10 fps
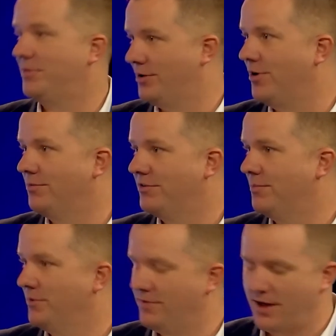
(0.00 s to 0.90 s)

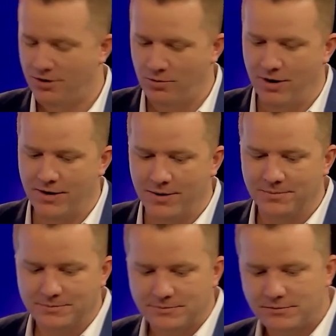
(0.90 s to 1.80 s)
concept of that quite yet.
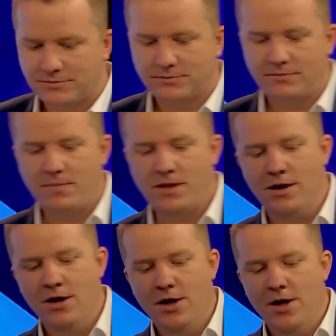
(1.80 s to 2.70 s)
Mm-hmm.
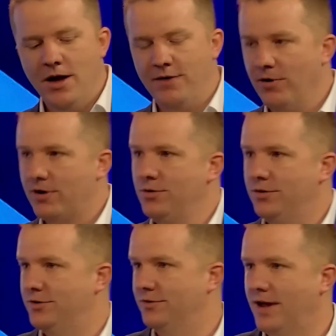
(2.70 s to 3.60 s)
If I
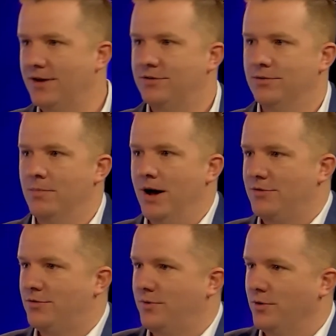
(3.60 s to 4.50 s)
could just add to
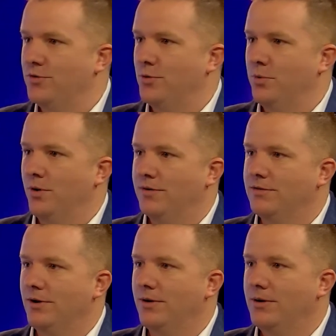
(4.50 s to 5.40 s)
Mark's first 2 points
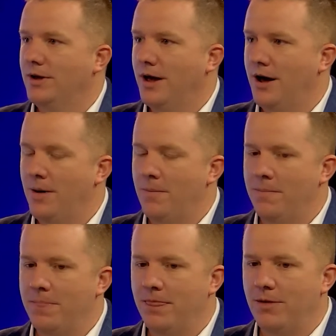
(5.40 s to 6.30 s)
though,
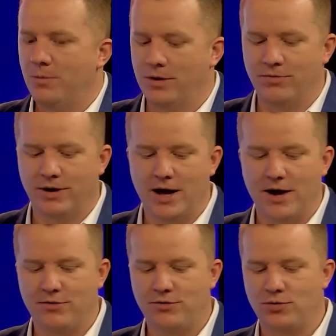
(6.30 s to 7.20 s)
with
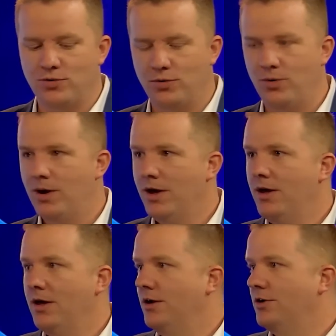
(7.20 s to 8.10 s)
regards to,
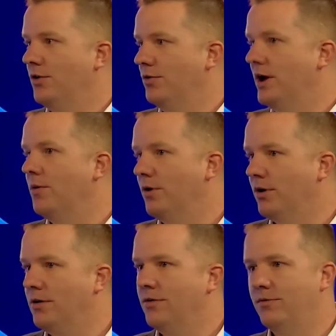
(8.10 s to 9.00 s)

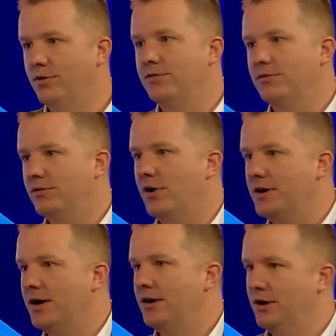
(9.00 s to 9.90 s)
network versus
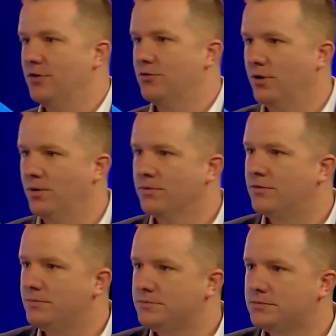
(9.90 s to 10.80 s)
identity controls,